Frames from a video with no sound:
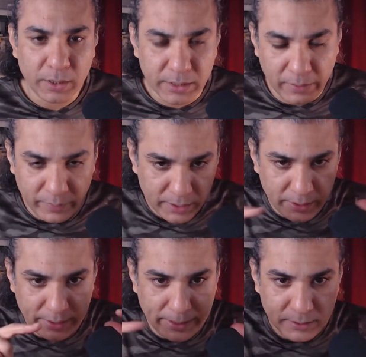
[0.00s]

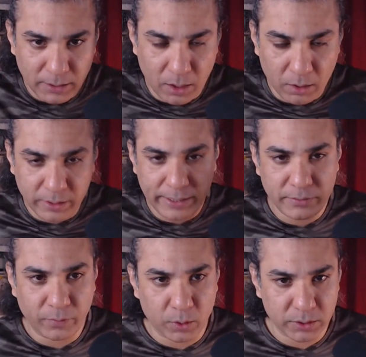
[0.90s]
Gravity is a long
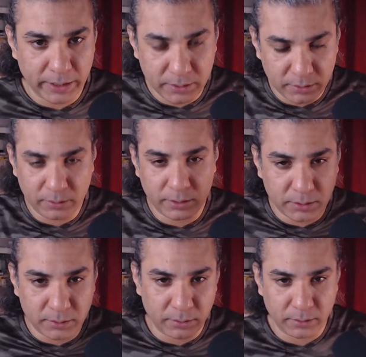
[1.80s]
range force, it's,
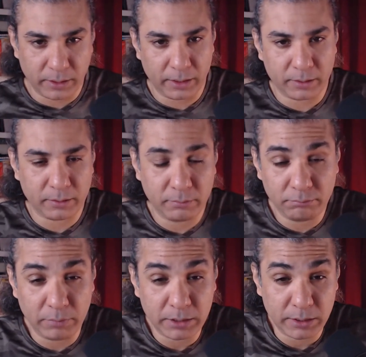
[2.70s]
it's, uh, it,
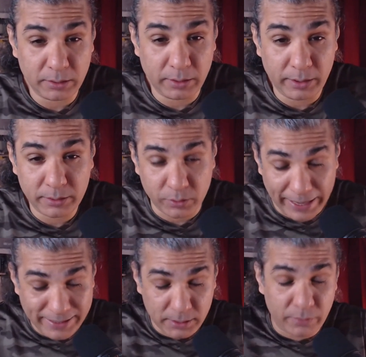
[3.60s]
it's, an, its
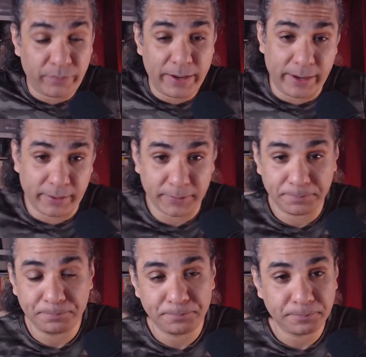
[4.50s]
range is infinite,
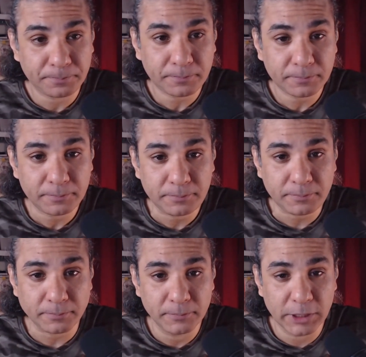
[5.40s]

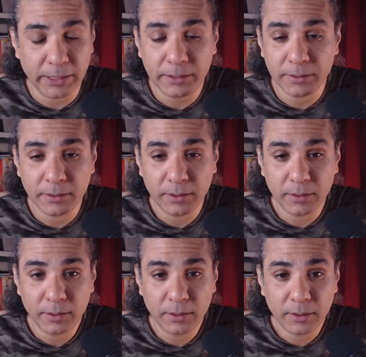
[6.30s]
right?
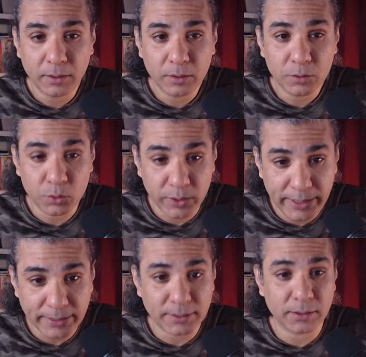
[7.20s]
So
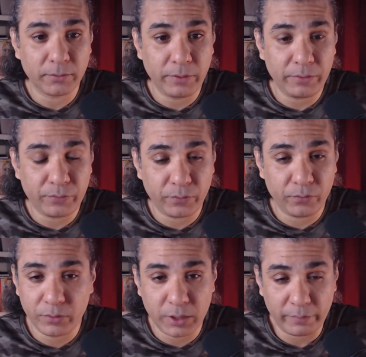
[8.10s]
yes, we
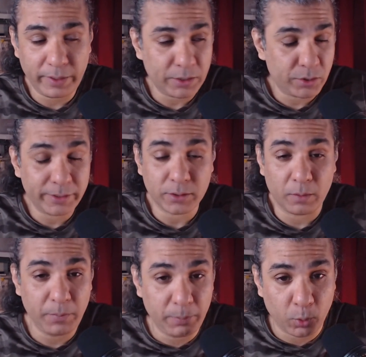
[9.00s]
gravitation is
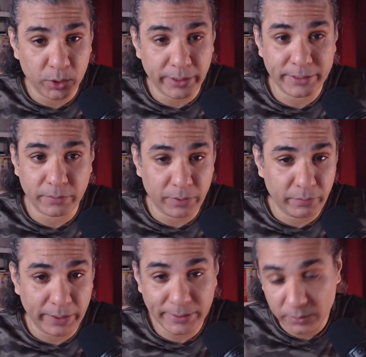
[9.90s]
omnipotent. It's everywhere.